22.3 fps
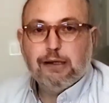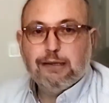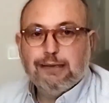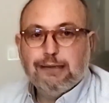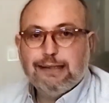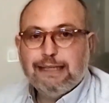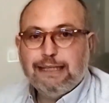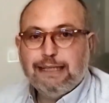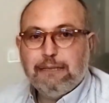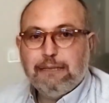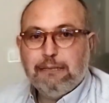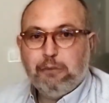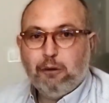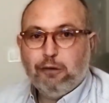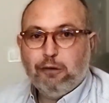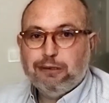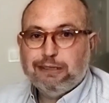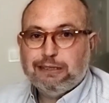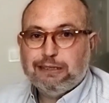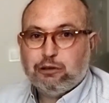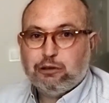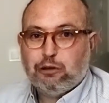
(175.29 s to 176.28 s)
The
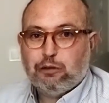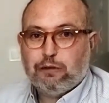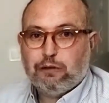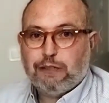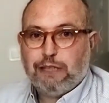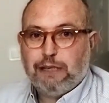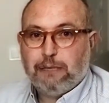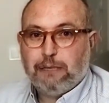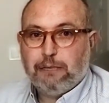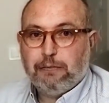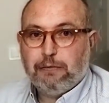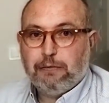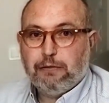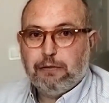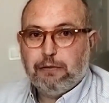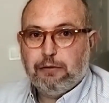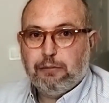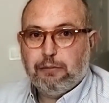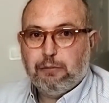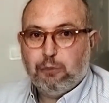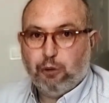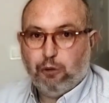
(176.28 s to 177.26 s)
importance of keep
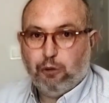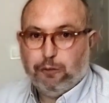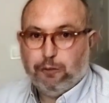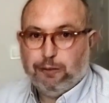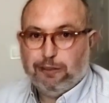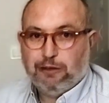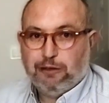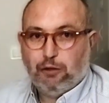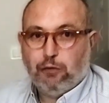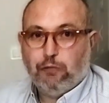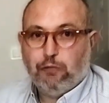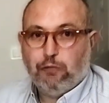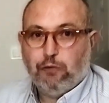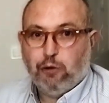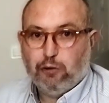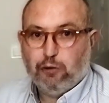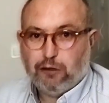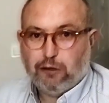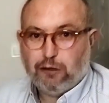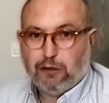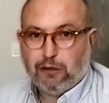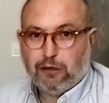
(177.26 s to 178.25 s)
movement of
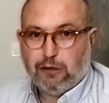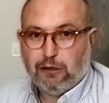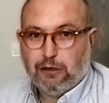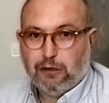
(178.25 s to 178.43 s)
water